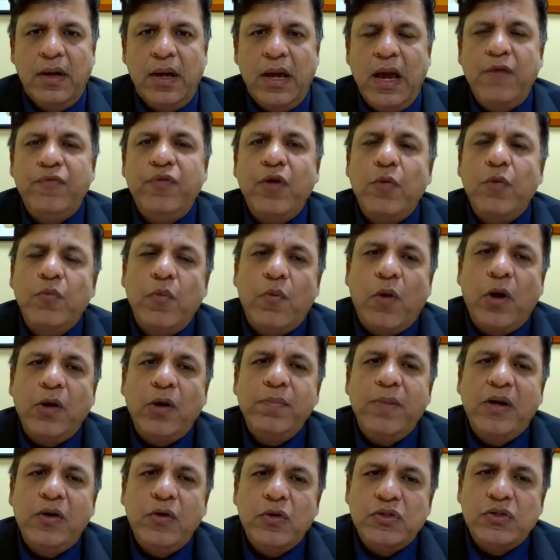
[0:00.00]
If you want
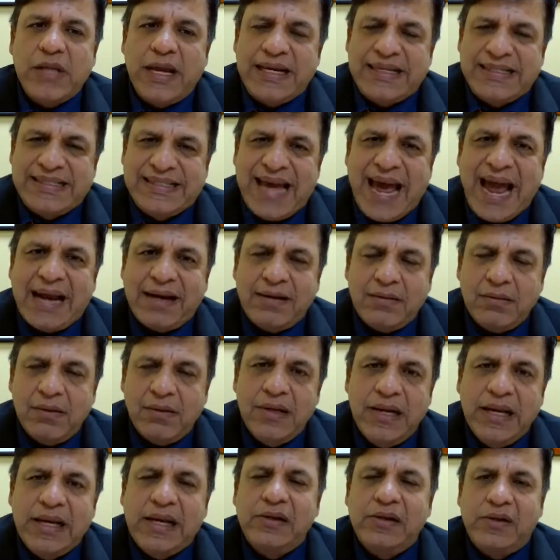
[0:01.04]
me to use the exact
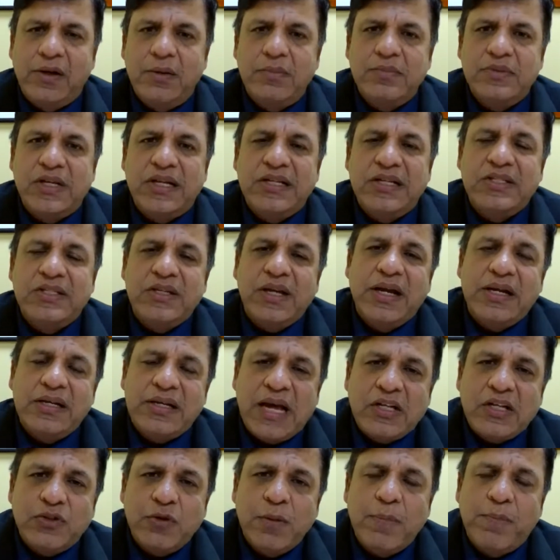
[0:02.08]
legal terms, it
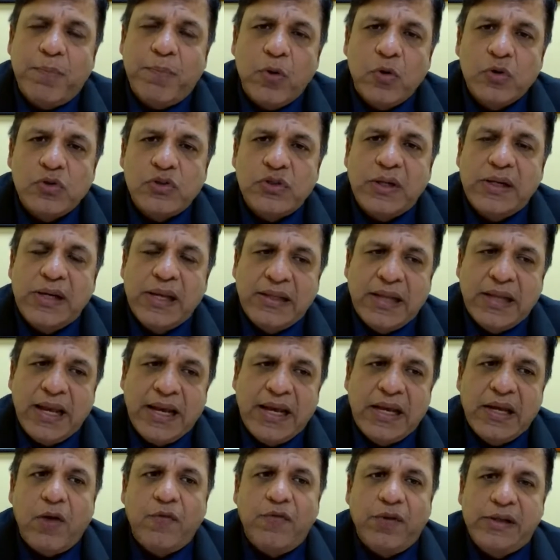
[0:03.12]
has to be posted in the
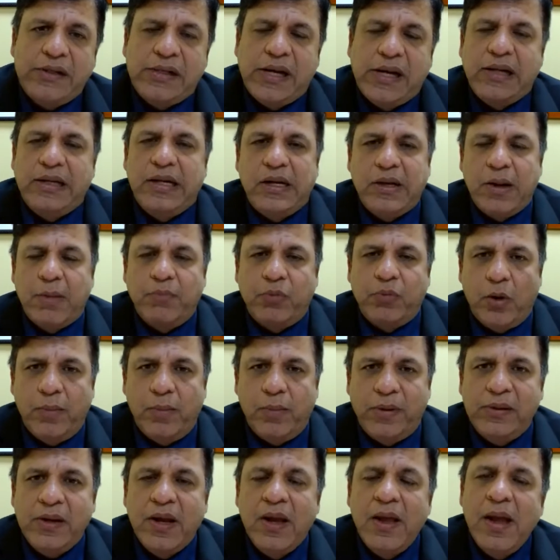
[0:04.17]
area of intended
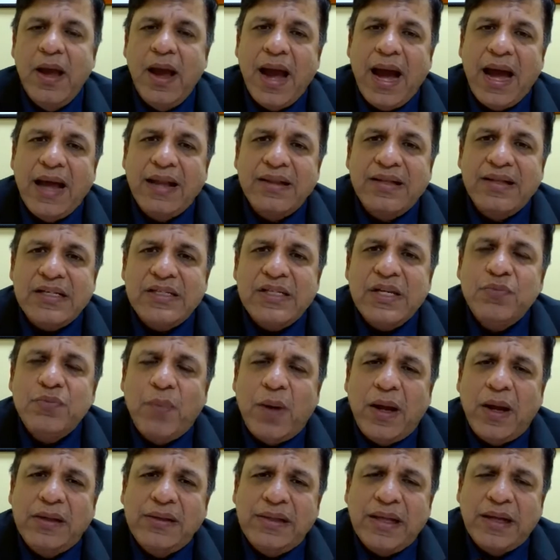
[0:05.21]
employment. And this is
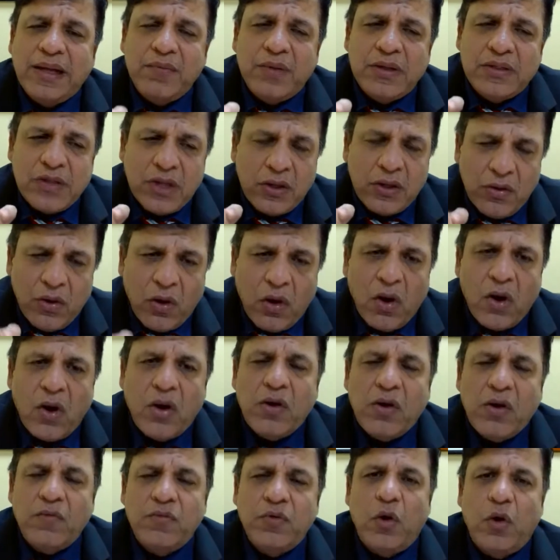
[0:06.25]
one thing which a
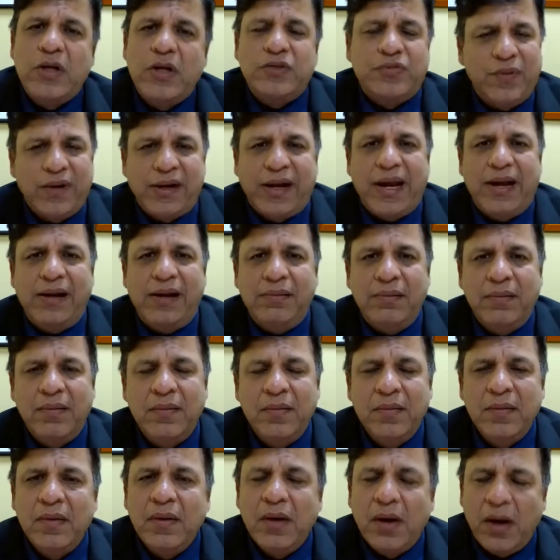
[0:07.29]
lot of lawyers forget.
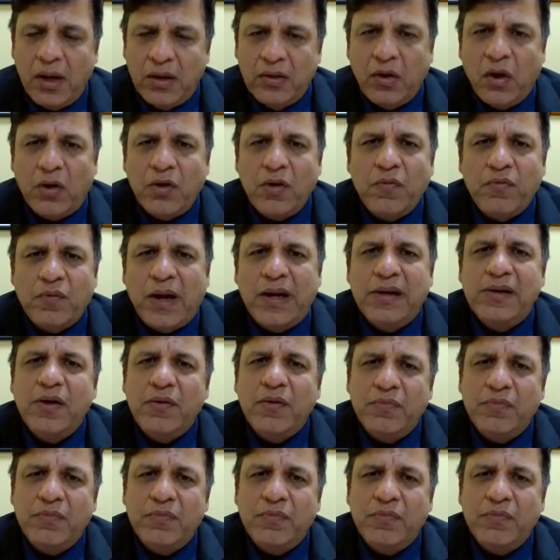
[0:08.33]
A lot of kind